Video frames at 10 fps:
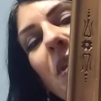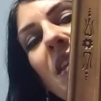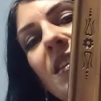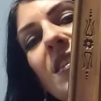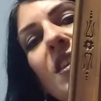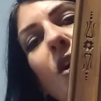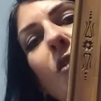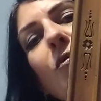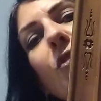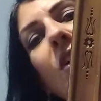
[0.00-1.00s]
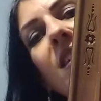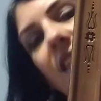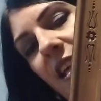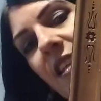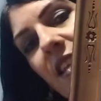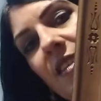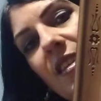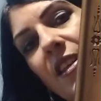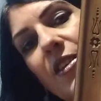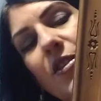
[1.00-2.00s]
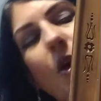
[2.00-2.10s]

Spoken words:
mean, it doesn't go for a ton because it is